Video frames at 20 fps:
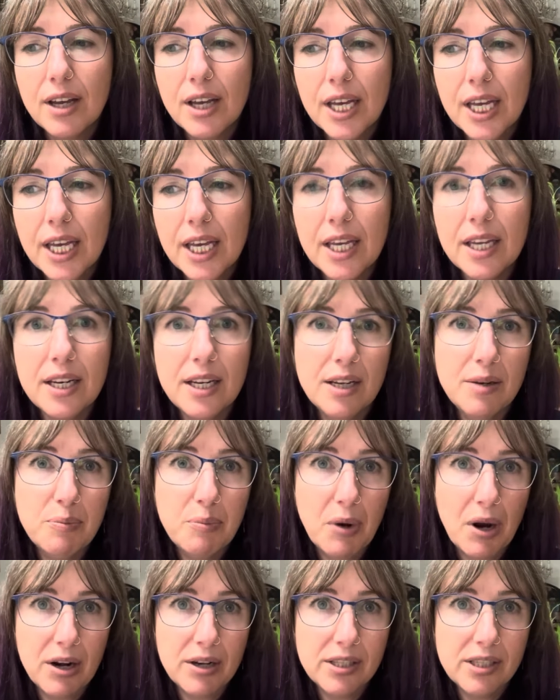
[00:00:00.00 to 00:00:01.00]
hidden
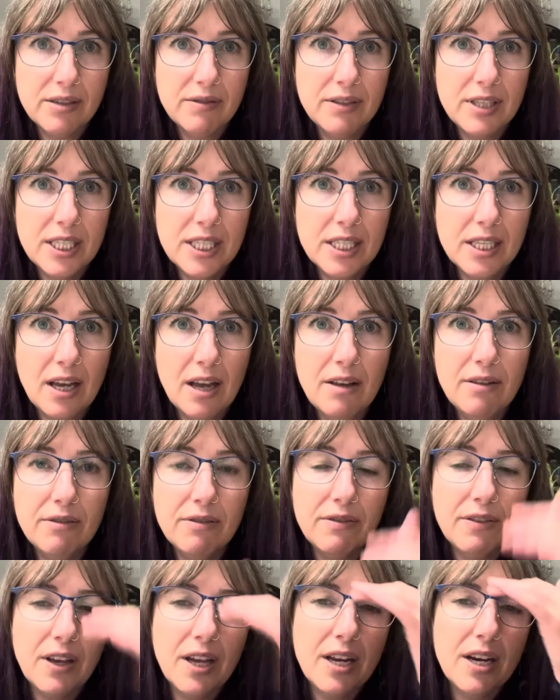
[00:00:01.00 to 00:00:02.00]
parts of the
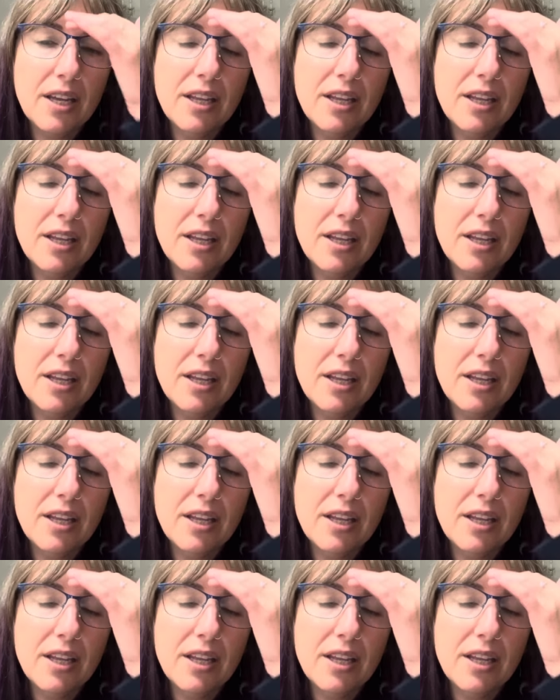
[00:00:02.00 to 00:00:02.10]
self. And